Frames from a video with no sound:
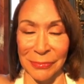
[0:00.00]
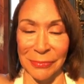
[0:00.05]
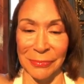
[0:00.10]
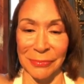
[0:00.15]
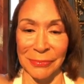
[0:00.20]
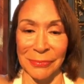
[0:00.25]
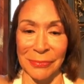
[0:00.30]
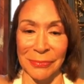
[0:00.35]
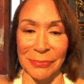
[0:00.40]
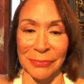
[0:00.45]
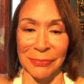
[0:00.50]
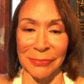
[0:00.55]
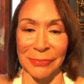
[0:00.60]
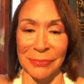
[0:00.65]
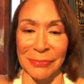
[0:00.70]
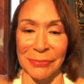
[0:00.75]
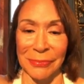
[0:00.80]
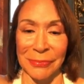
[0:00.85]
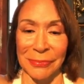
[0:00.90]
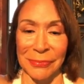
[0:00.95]

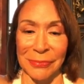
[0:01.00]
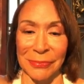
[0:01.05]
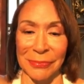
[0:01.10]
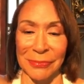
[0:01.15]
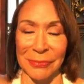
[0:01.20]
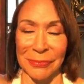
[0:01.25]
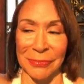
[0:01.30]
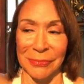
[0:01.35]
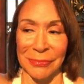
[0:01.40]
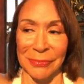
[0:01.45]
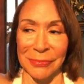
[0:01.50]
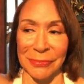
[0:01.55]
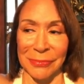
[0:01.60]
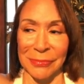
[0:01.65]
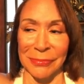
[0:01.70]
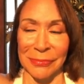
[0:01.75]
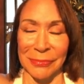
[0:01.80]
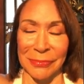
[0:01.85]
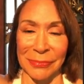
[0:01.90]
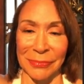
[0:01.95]

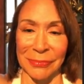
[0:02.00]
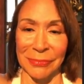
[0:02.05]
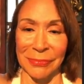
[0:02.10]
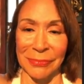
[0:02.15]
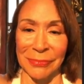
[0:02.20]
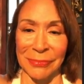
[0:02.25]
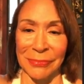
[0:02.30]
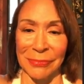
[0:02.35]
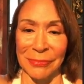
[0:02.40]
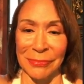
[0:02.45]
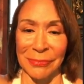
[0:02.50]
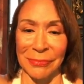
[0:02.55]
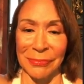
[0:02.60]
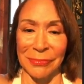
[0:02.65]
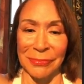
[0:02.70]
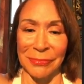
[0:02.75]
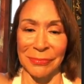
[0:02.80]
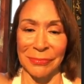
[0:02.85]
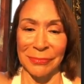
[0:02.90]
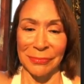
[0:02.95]

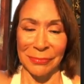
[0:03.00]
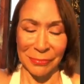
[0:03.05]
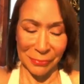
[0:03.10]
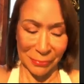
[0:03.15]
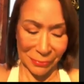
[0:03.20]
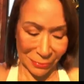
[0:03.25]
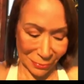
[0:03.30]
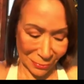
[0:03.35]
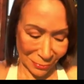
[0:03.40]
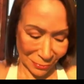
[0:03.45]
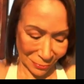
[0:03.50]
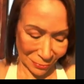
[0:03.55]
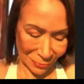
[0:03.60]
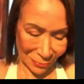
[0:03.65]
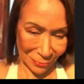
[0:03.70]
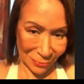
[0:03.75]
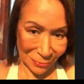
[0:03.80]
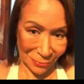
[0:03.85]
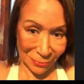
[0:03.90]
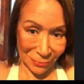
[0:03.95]

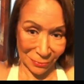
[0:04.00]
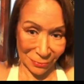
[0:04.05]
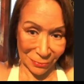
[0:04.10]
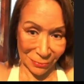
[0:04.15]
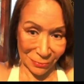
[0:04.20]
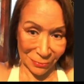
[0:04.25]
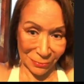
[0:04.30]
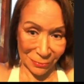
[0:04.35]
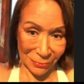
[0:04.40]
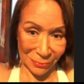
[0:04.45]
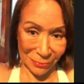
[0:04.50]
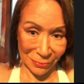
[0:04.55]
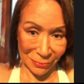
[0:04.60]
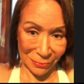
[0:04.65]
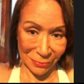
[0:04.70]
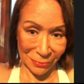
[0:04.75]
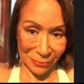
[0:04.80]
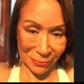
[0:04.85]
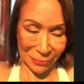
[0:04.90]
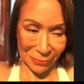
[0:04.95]

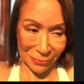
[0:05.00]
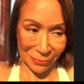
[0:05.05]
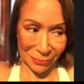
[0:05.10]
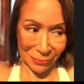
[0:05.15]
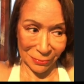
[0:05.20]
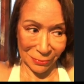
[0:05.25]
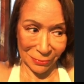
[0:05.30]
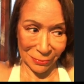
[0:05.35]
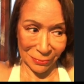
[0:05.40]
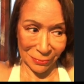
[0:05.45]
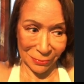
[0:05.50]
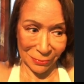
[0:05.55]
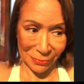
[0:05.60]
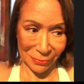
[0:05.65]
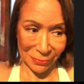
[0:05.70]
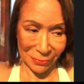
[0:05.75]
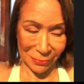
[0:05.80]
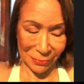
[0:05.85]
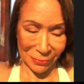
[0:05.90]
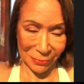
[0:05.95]

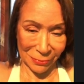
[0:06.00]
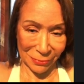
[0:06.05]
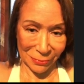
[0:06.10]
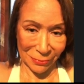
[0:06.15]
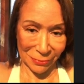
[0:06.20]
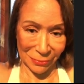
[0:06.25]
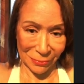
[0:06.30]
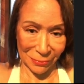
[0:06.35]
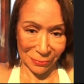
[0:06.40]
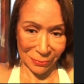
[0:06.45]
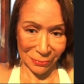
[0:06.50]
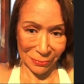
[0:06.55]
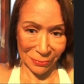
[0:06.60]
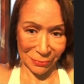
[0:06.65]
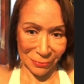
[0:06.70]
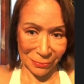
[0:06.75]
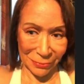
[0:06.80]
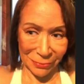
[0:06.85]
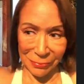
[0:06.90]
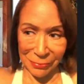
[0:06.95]

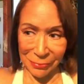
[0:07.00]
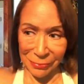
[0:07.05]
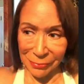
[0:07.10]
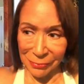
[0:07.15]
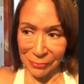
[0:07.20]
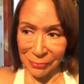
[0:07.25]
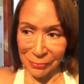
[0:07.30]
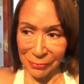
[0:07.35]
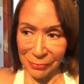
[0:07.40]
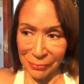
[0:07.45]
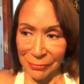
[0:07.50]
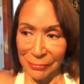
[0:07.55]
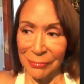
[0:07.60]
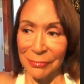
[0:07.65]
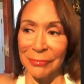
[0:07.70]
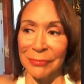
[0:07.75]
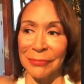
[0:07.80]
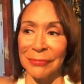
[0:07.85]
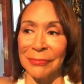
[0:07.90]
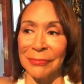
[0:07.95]
(not speaking)